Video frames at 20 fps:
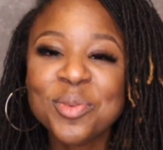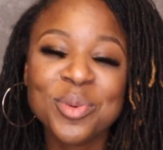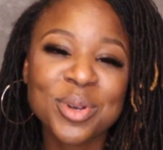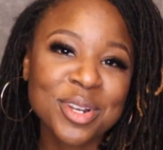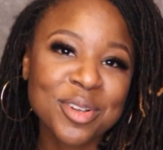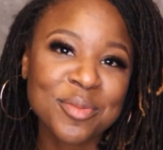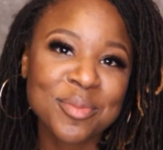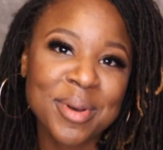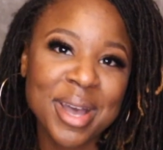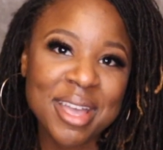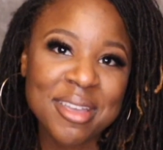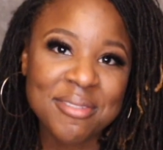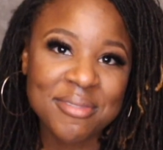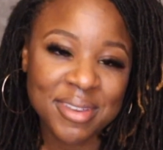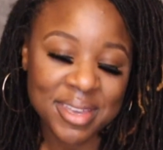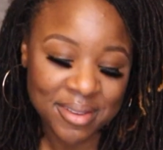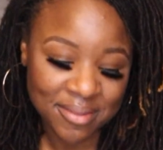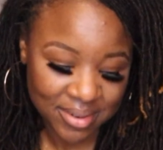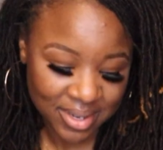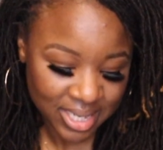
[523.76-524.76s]
one of my
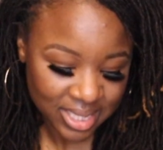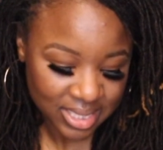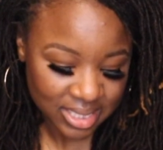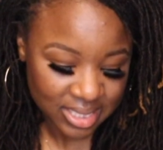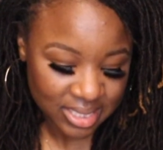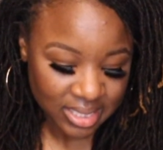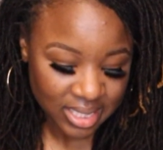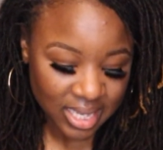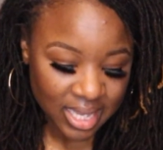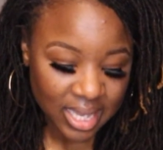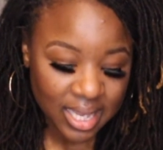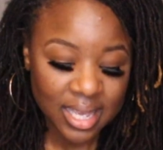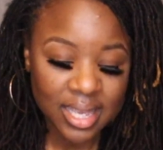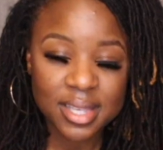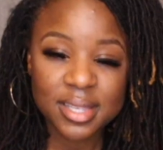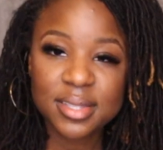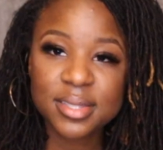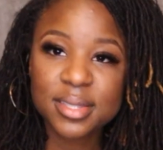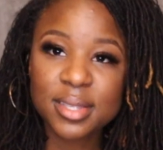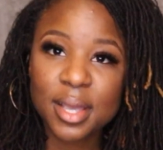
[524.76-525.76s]
favorites
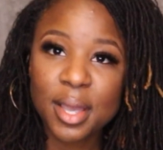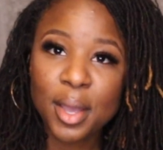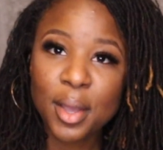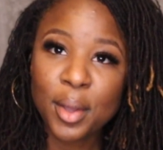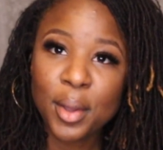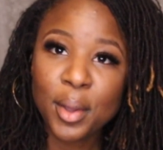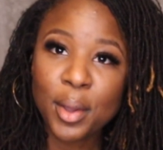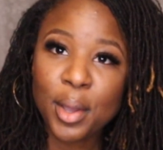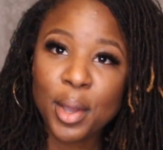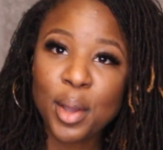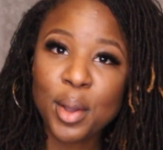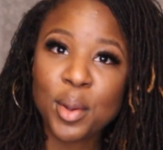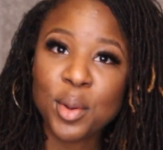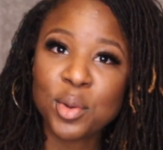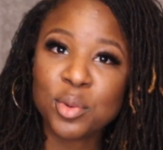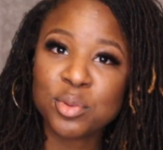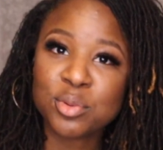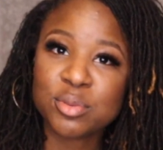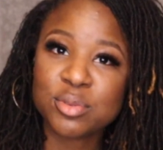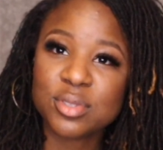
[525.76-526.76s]
is
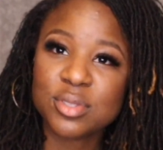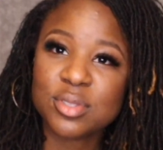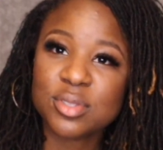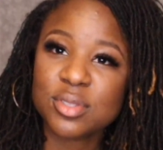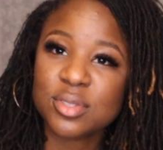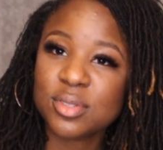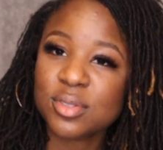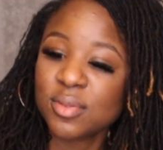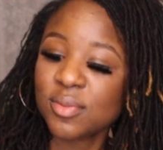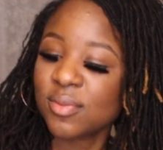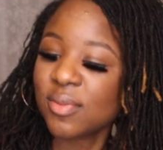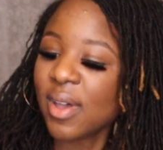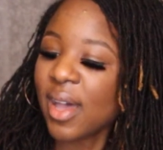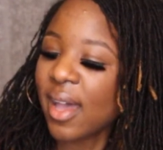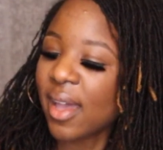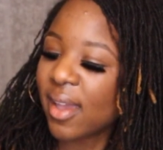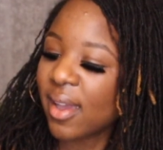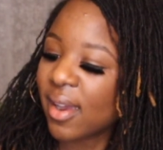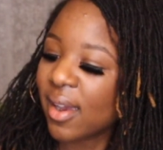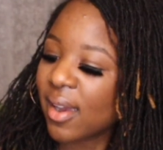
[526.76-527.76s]
Coast
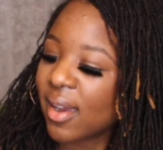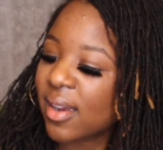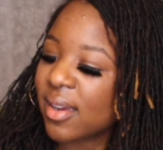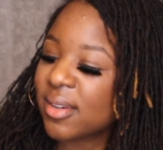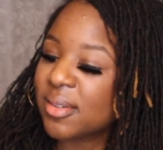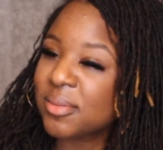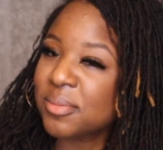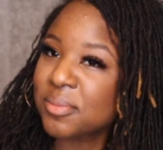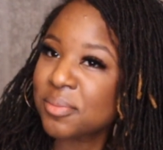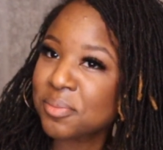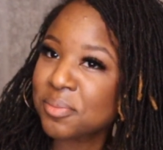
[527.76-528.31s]
Fire.